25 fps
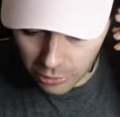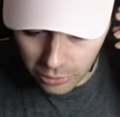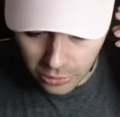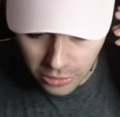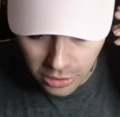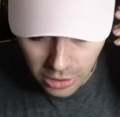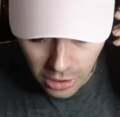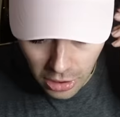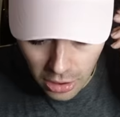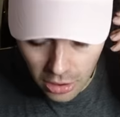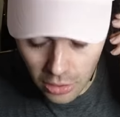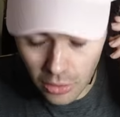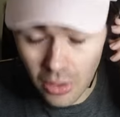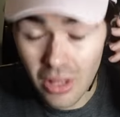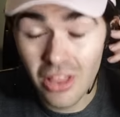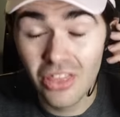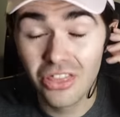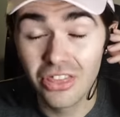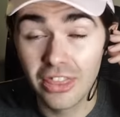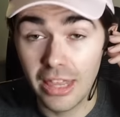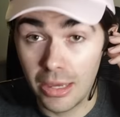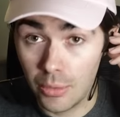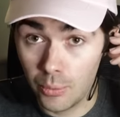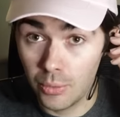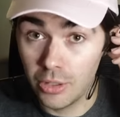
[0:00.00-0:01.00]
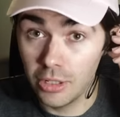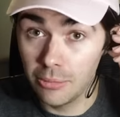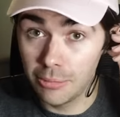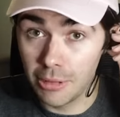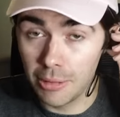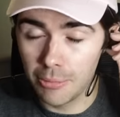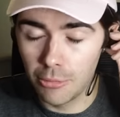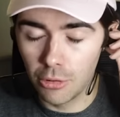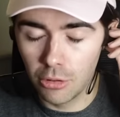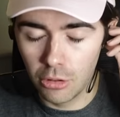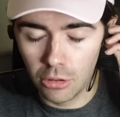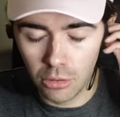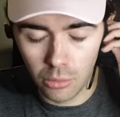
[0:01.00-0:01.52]
but also there will be
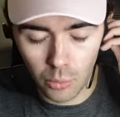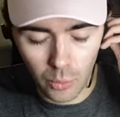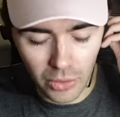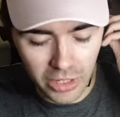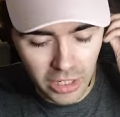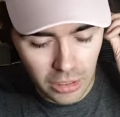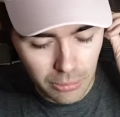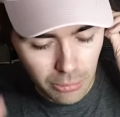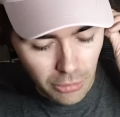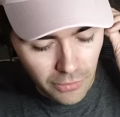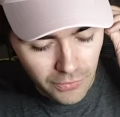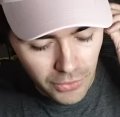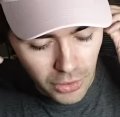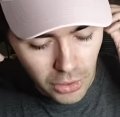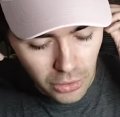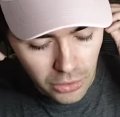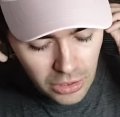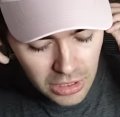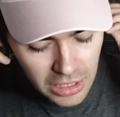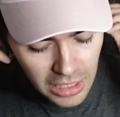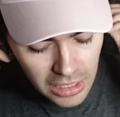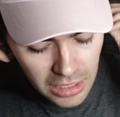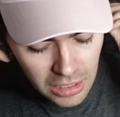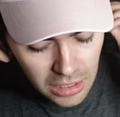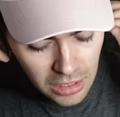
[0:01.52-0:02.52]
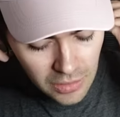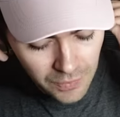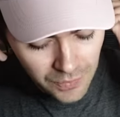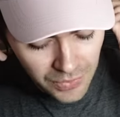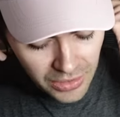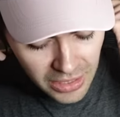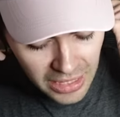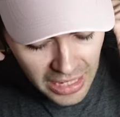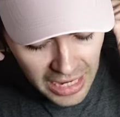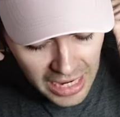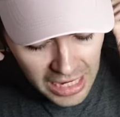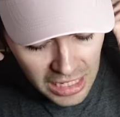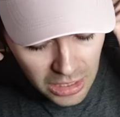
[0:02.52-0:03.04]
more Wicked Movie content
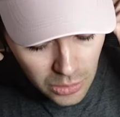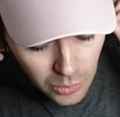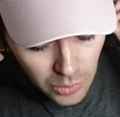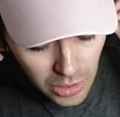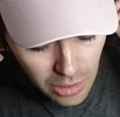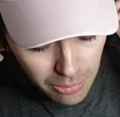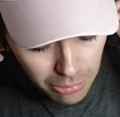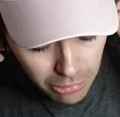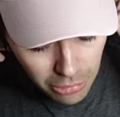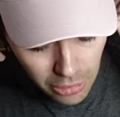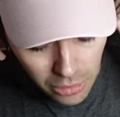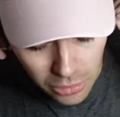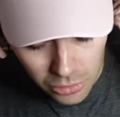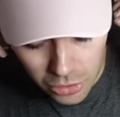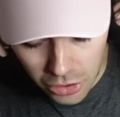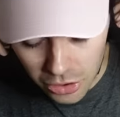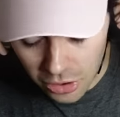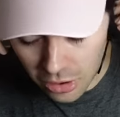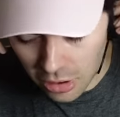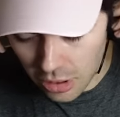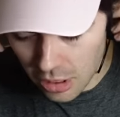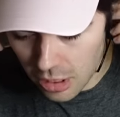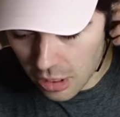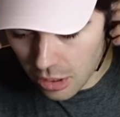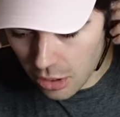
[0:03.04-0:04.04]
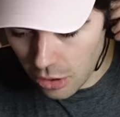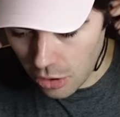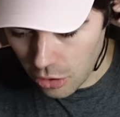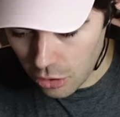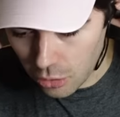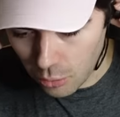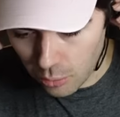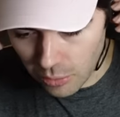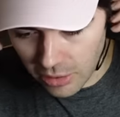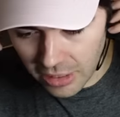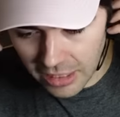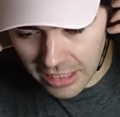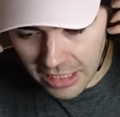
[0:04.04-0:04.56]
as we approach the
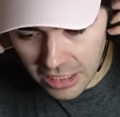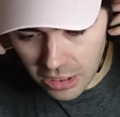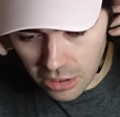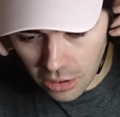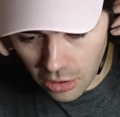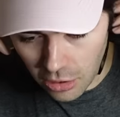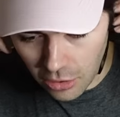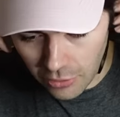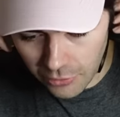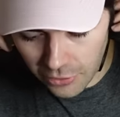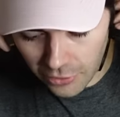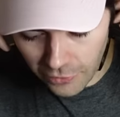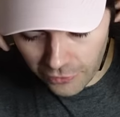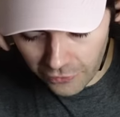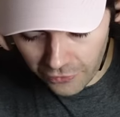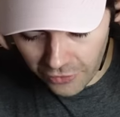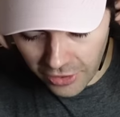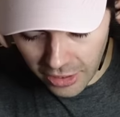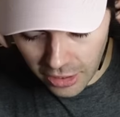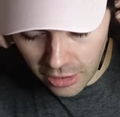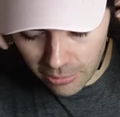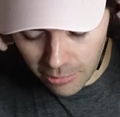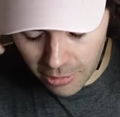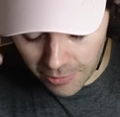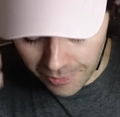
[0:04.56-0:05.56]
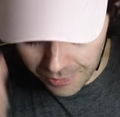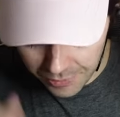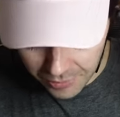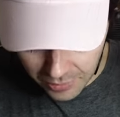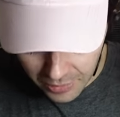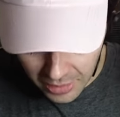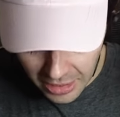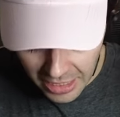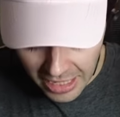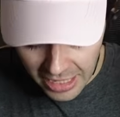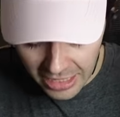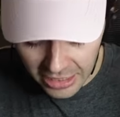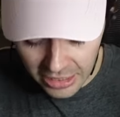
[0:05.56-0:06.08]
release of the film
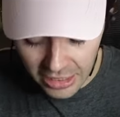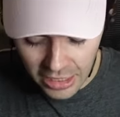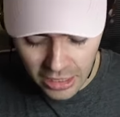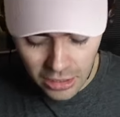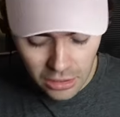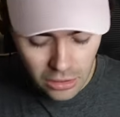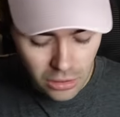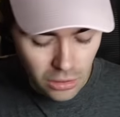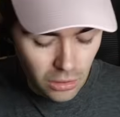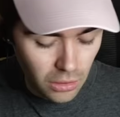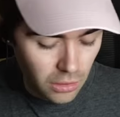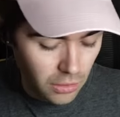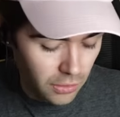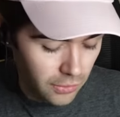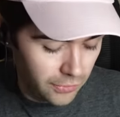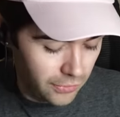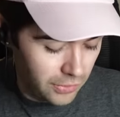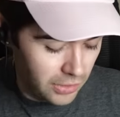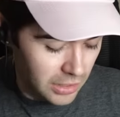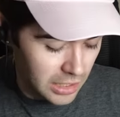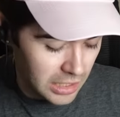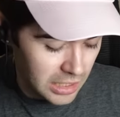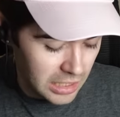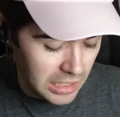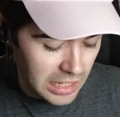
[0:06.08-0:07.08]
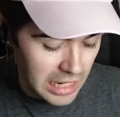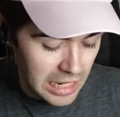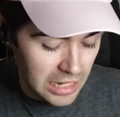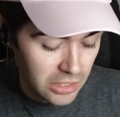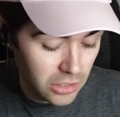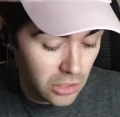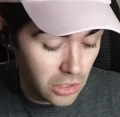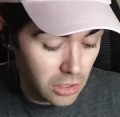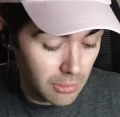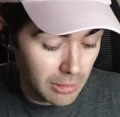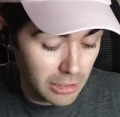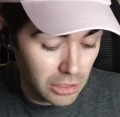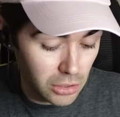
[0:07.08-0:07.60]
at the end of this year,
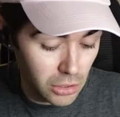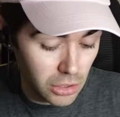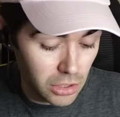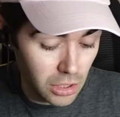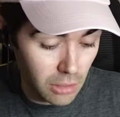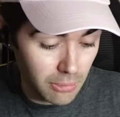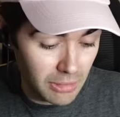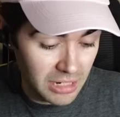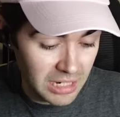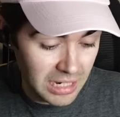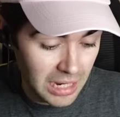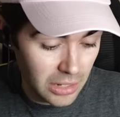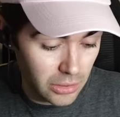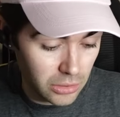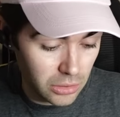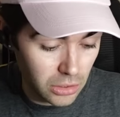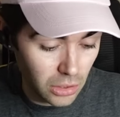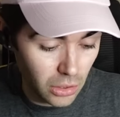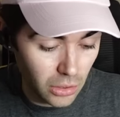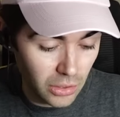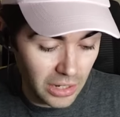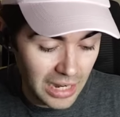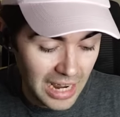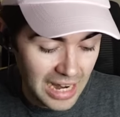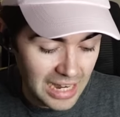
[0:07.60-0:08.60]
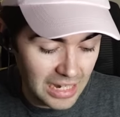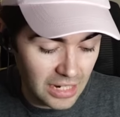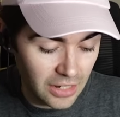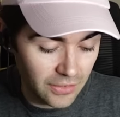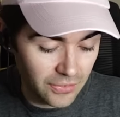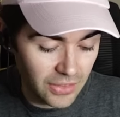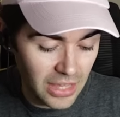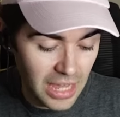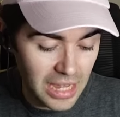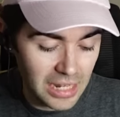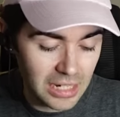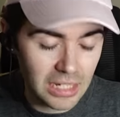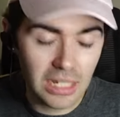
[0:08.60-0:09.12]
so to make sure you don't miss out on any of
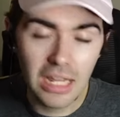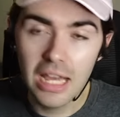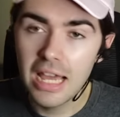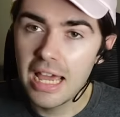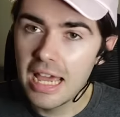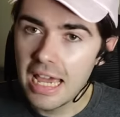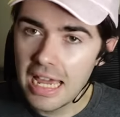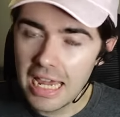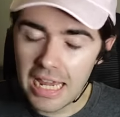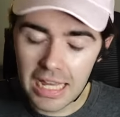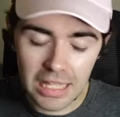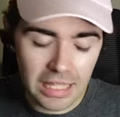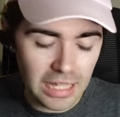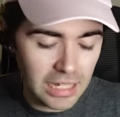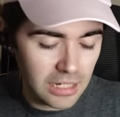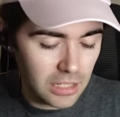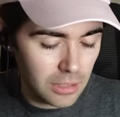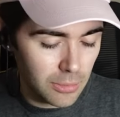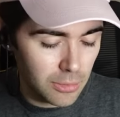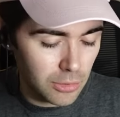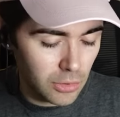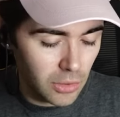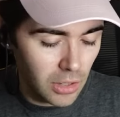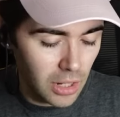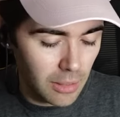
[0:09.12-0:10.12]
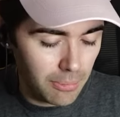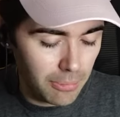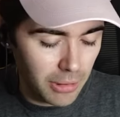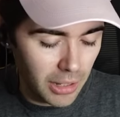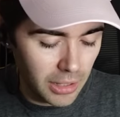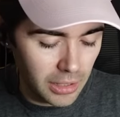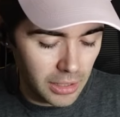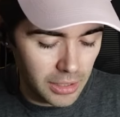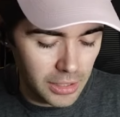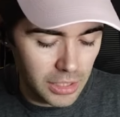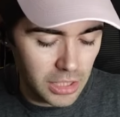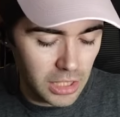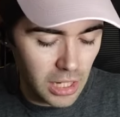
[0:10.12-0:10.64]
that, hit that subscribe
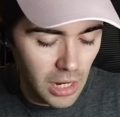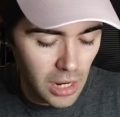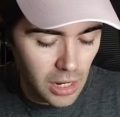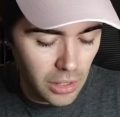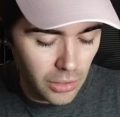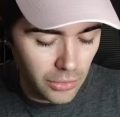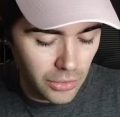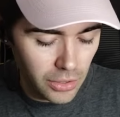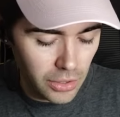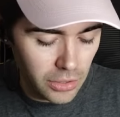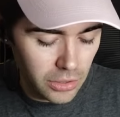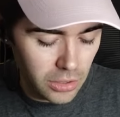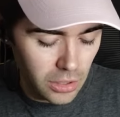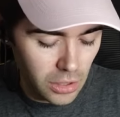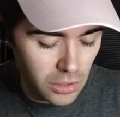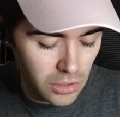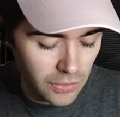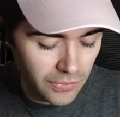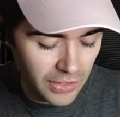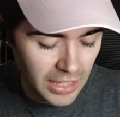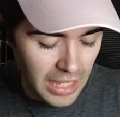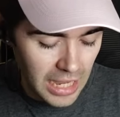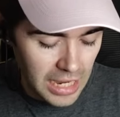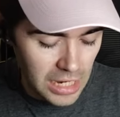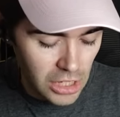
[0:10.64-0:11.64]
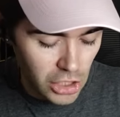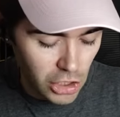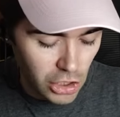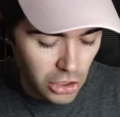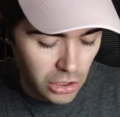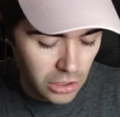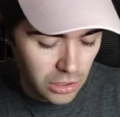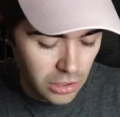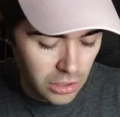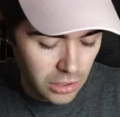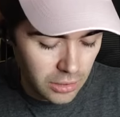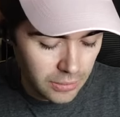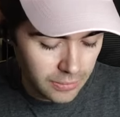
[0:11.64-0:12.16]
button, turn on those
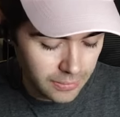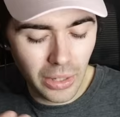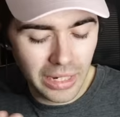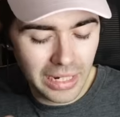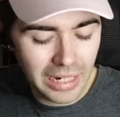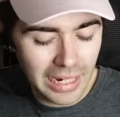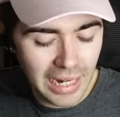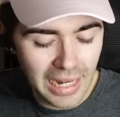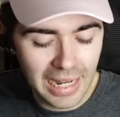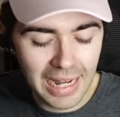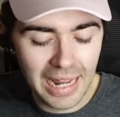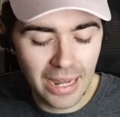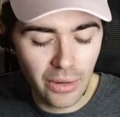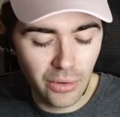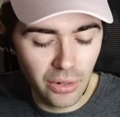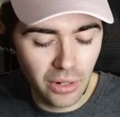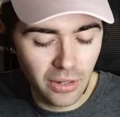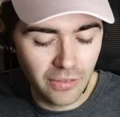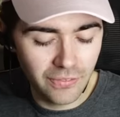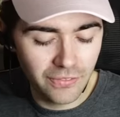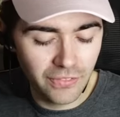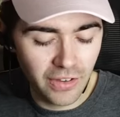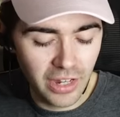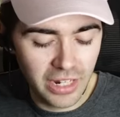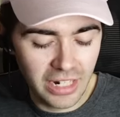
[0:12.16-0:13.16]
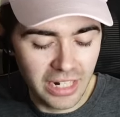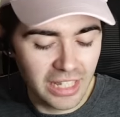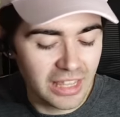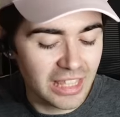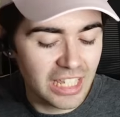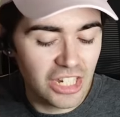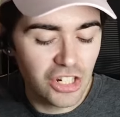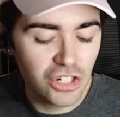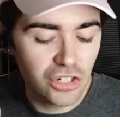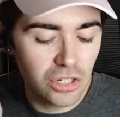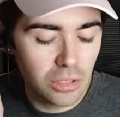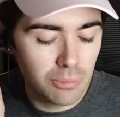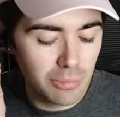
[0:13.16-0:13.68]
notifications. Why can I now not find it?
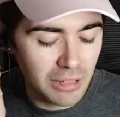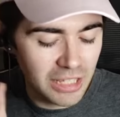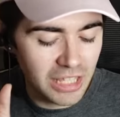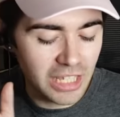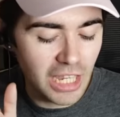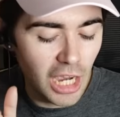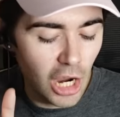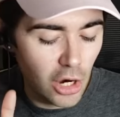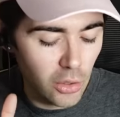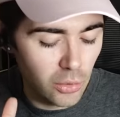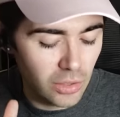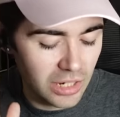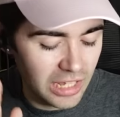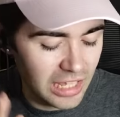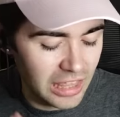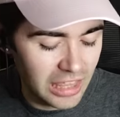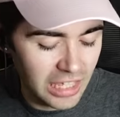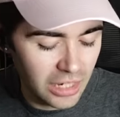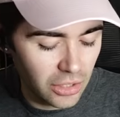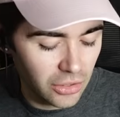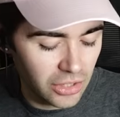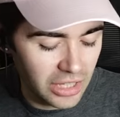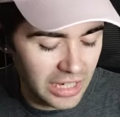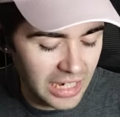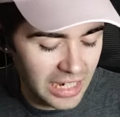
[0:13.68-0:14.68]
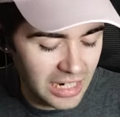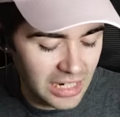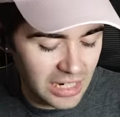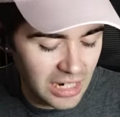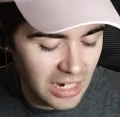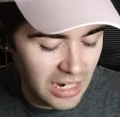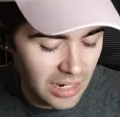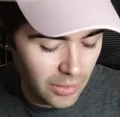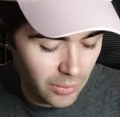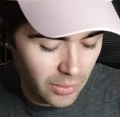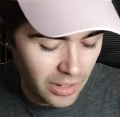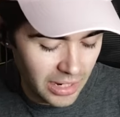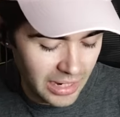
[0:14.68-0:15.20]
This should be the only thing on the
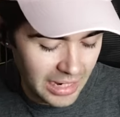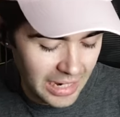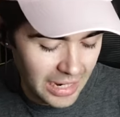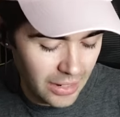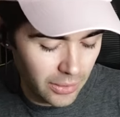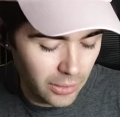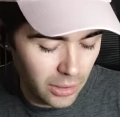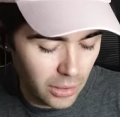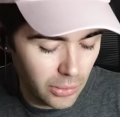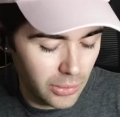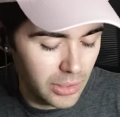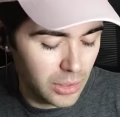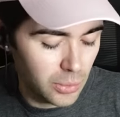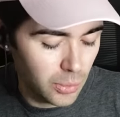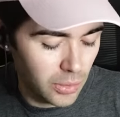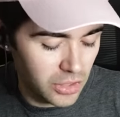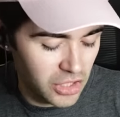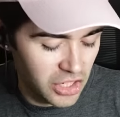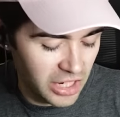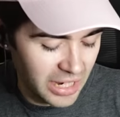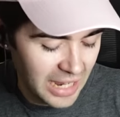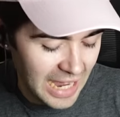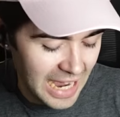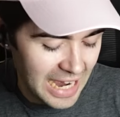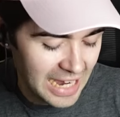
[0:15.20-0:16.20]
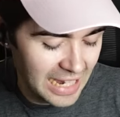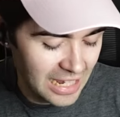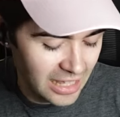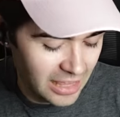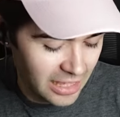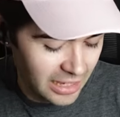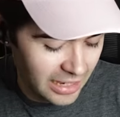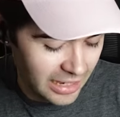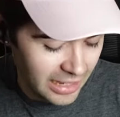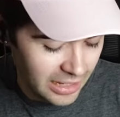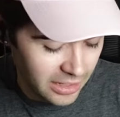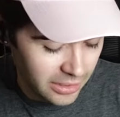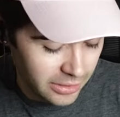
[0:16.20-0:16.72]
internet right now. Who is watching
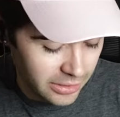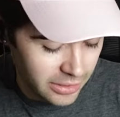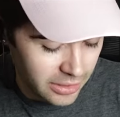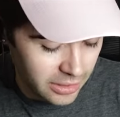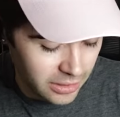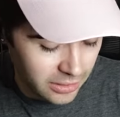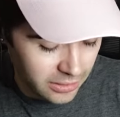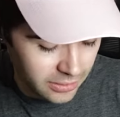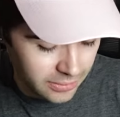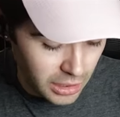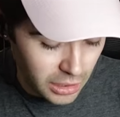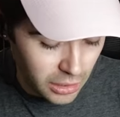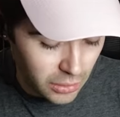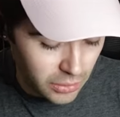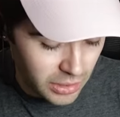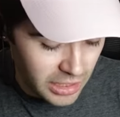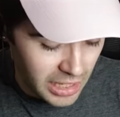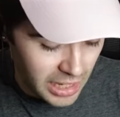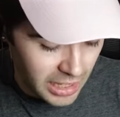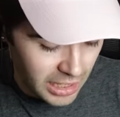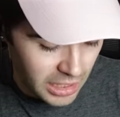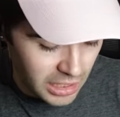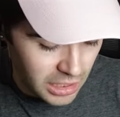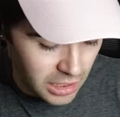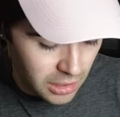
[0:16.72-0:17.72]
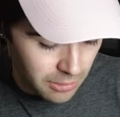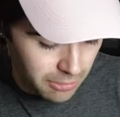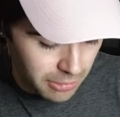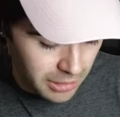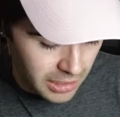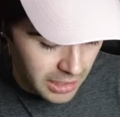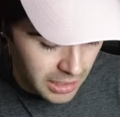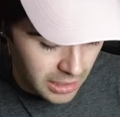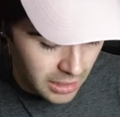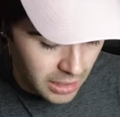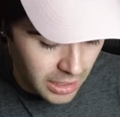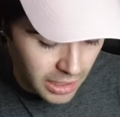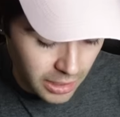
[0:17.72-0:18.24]
anything else? Are you
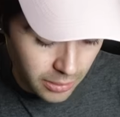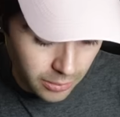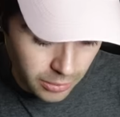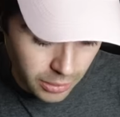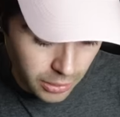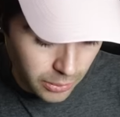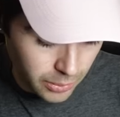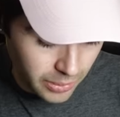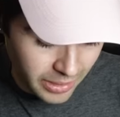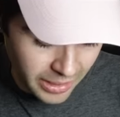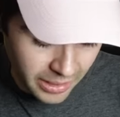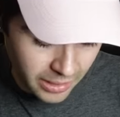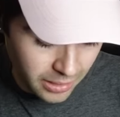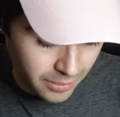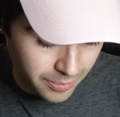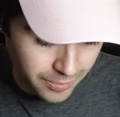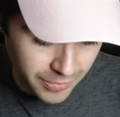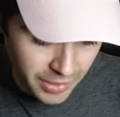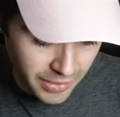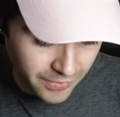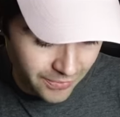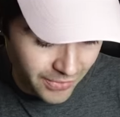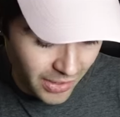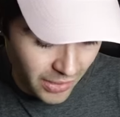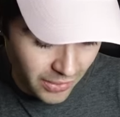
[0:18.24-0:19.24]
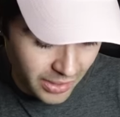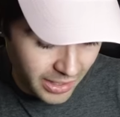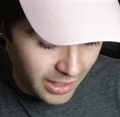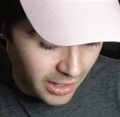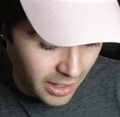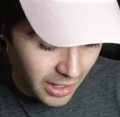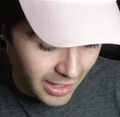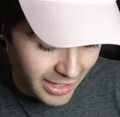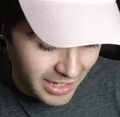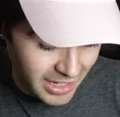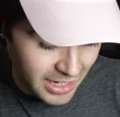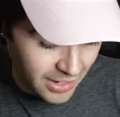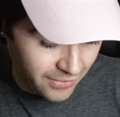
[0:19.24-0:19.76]
1080p? I require a, a very
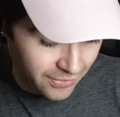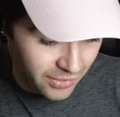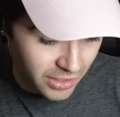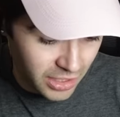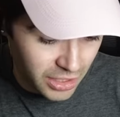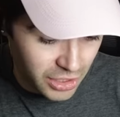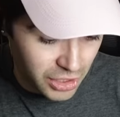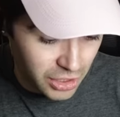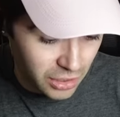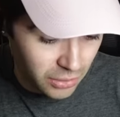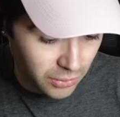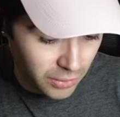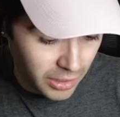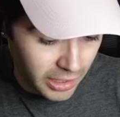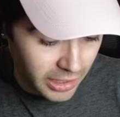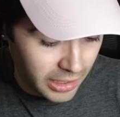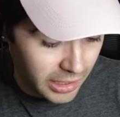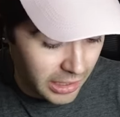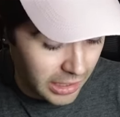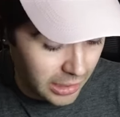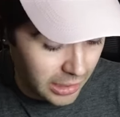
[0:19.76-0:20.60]
high definition right